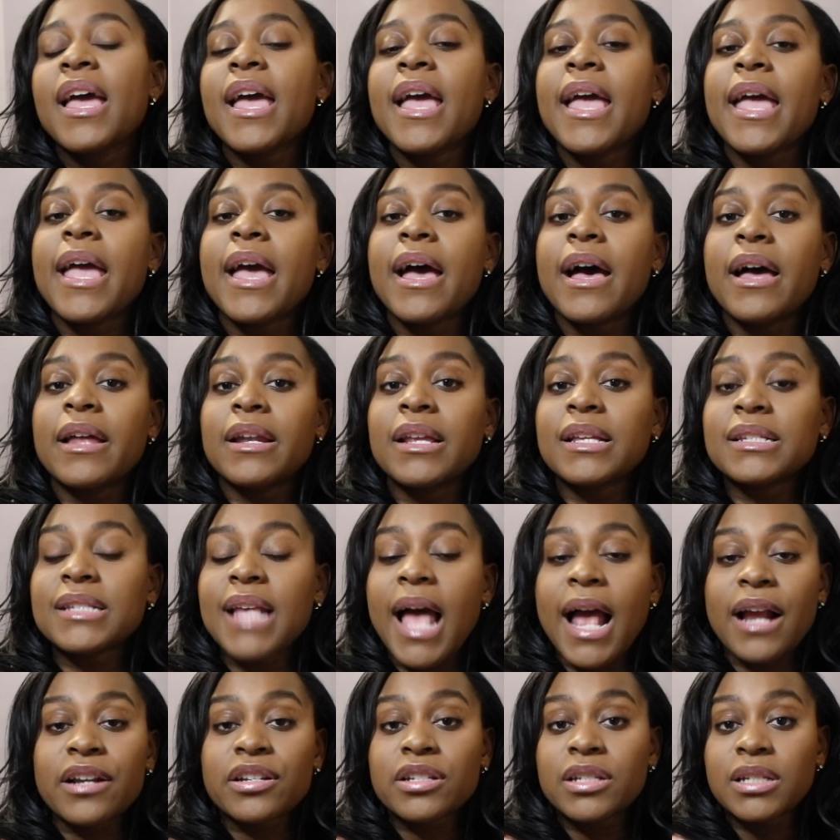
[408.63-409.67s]
and it's
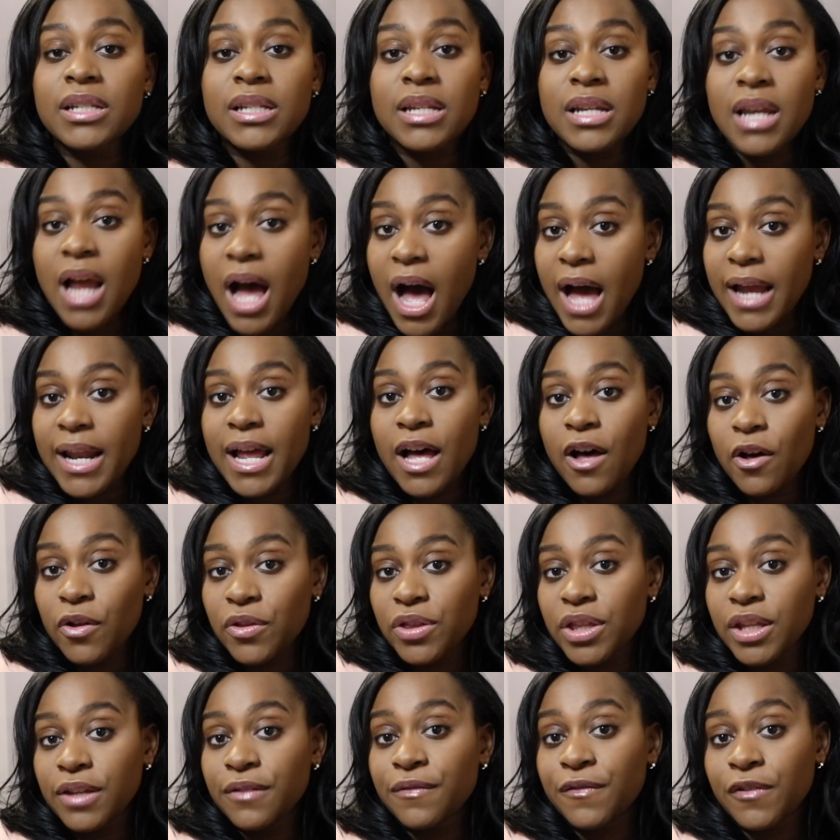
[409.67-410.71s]
actually not
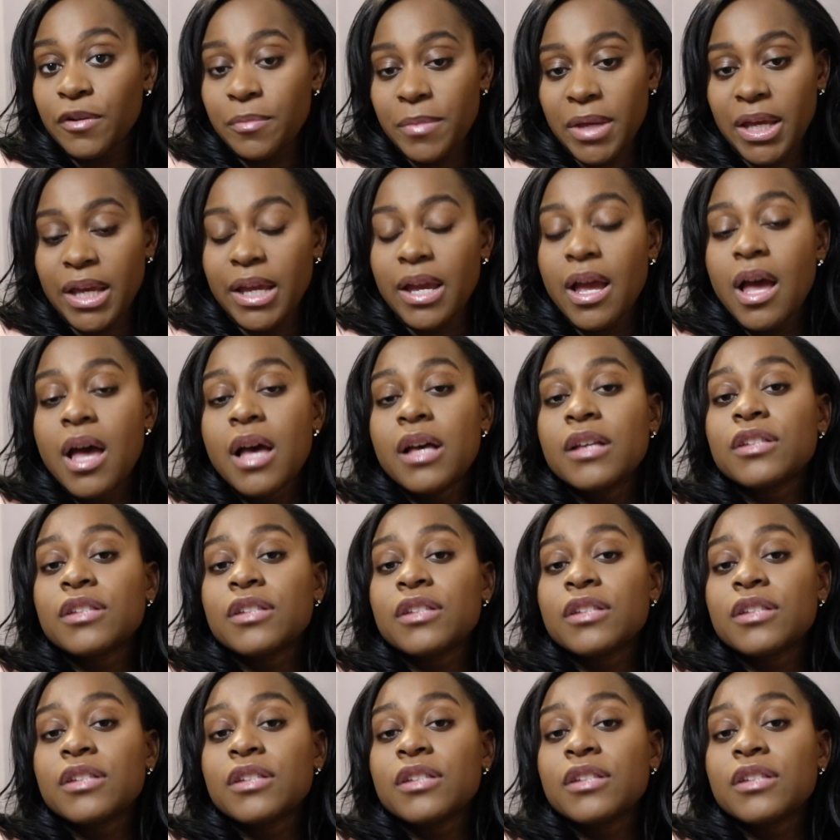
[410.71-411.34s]
healthy for me.